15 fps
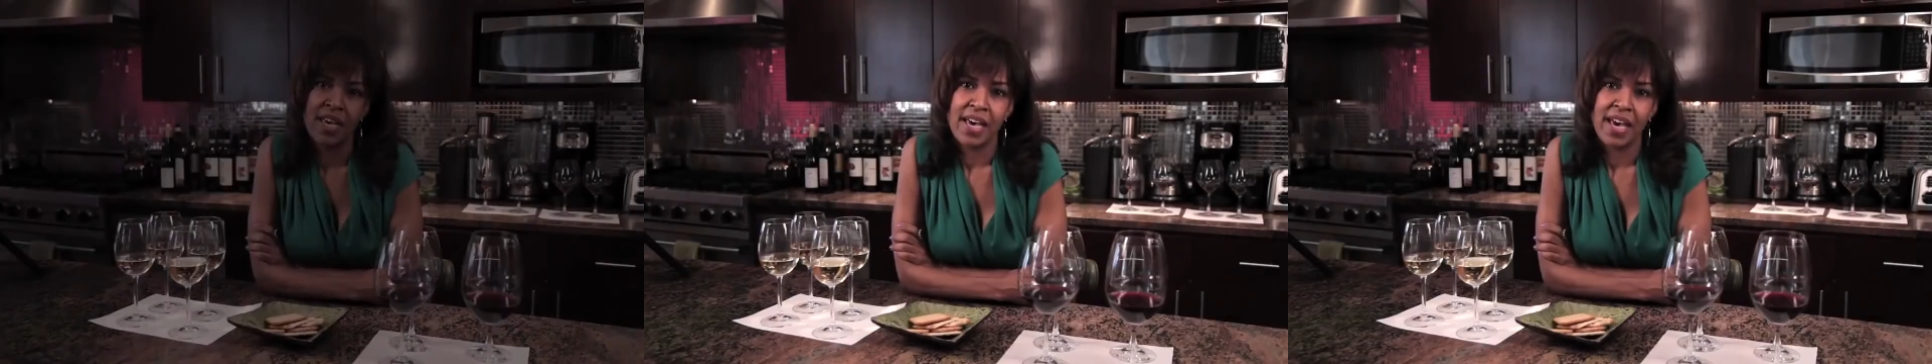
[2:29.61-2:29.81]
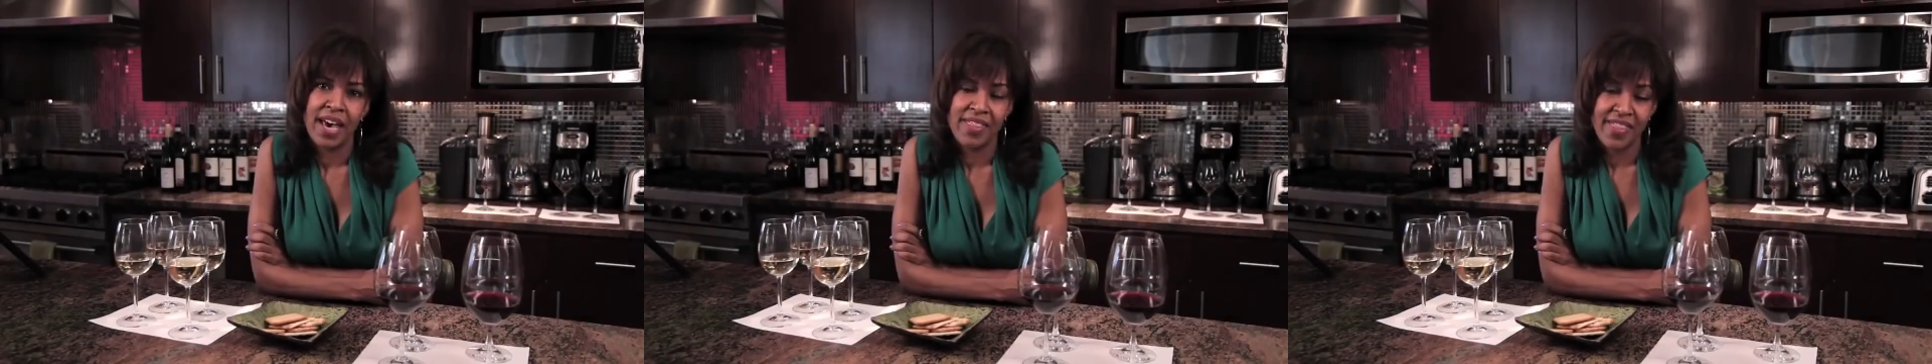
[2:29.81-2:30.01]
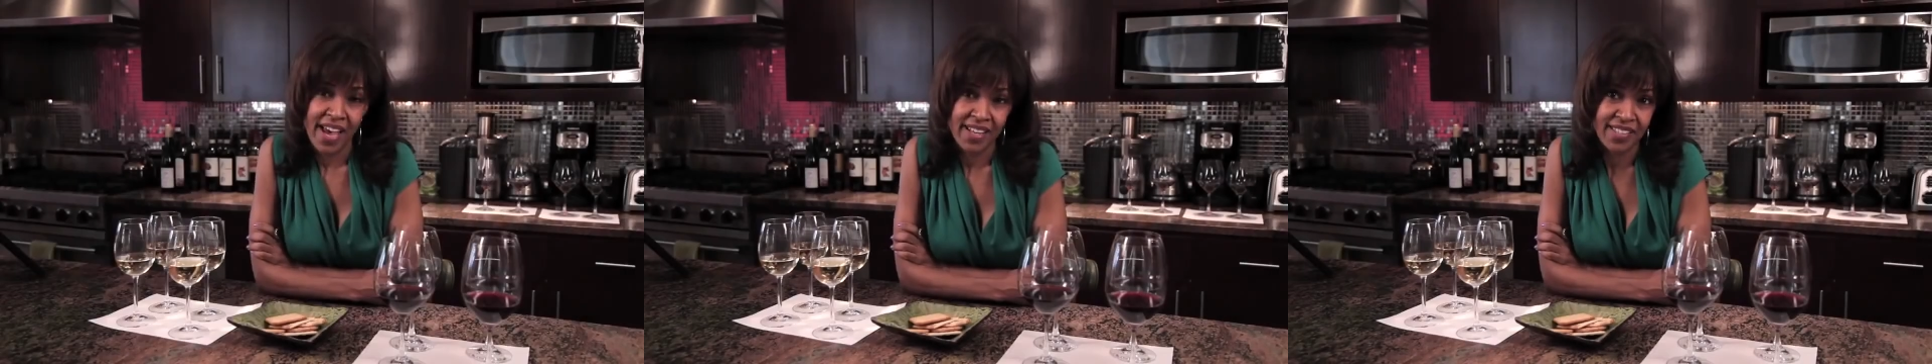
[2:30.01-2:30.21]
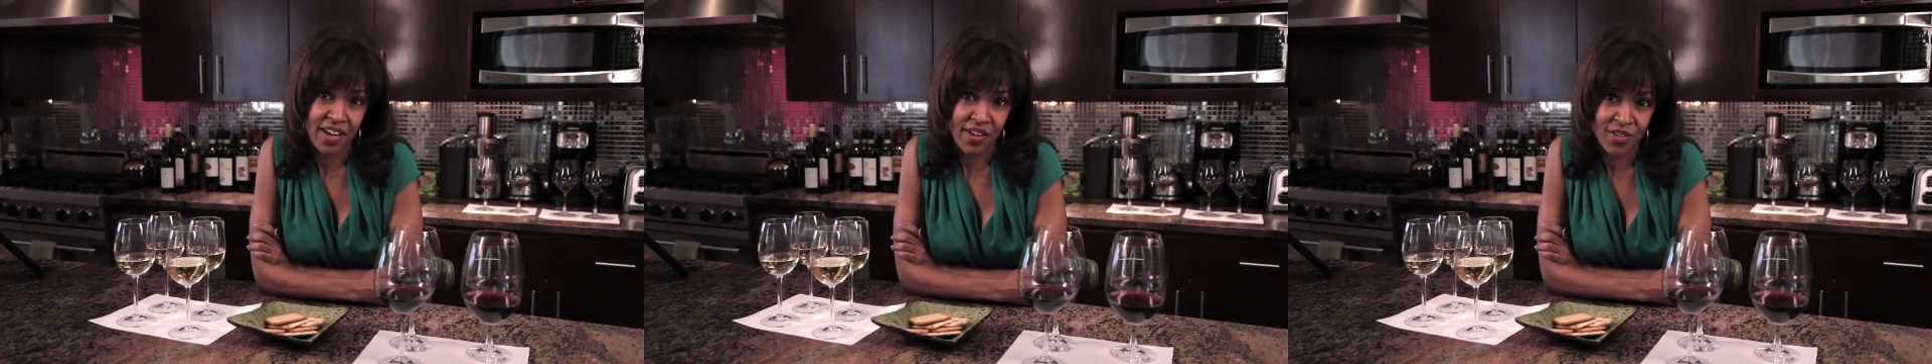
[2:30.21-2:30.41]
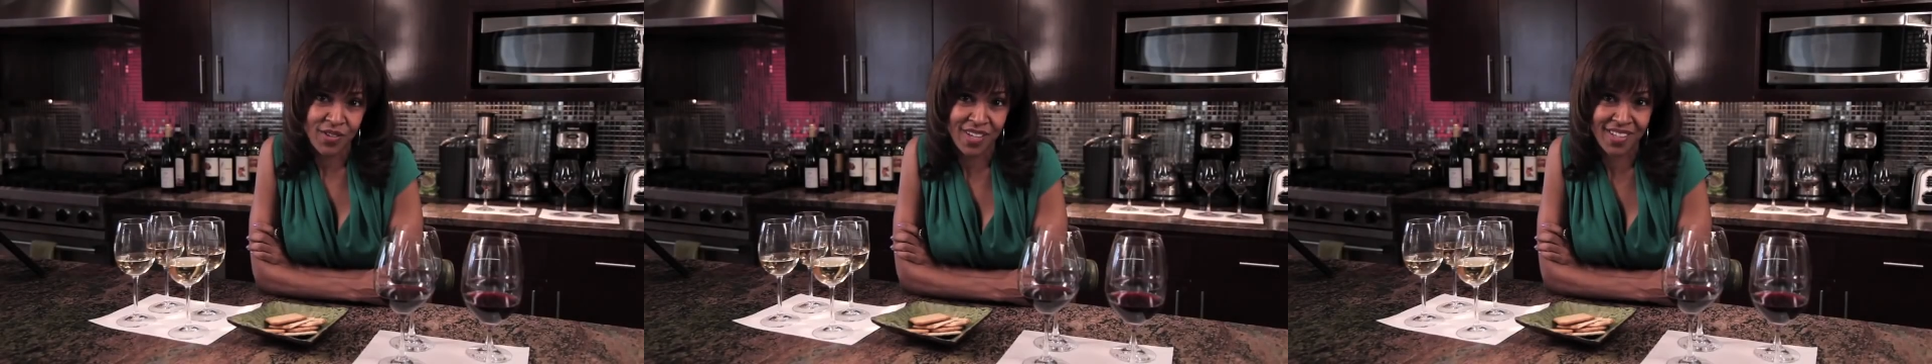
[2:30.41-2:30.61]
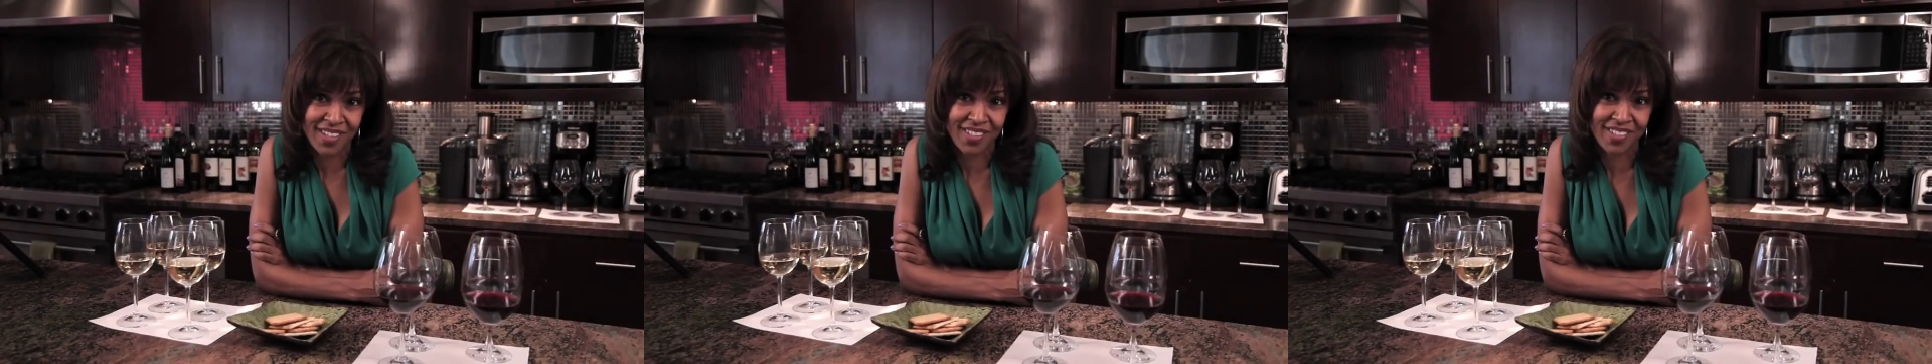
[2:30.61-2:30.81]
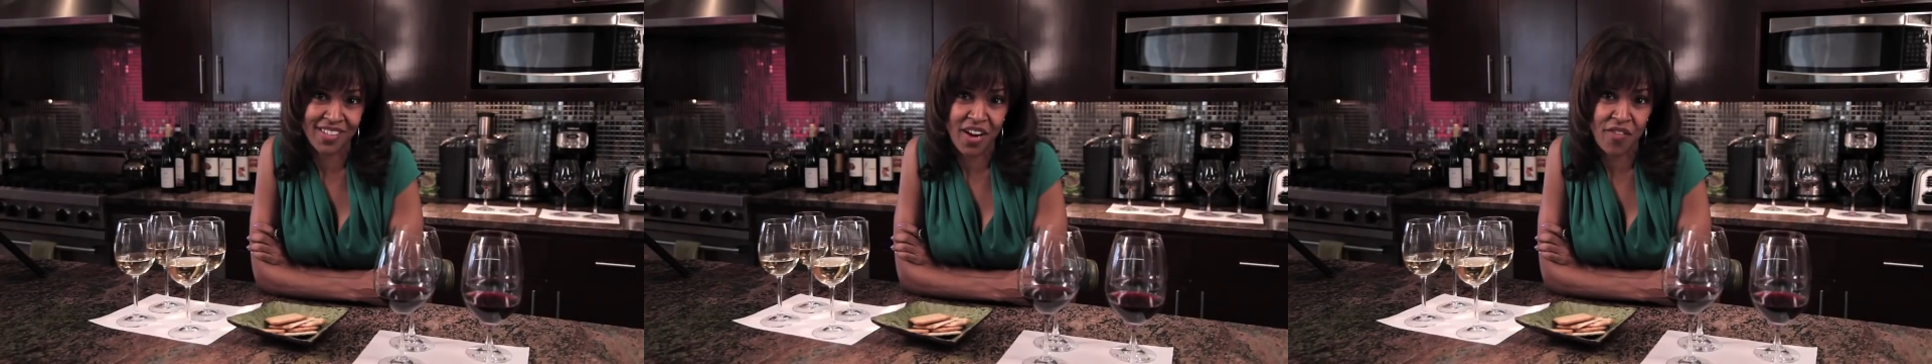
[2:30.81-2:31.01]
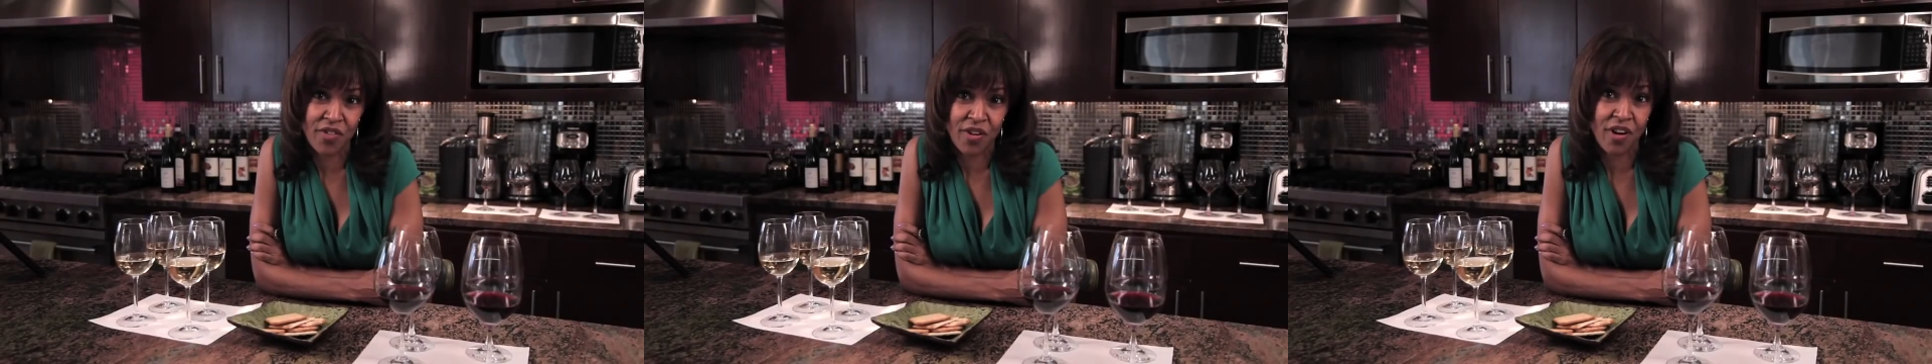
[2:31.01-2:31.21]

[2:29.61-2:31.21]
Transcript: And that's how you can discover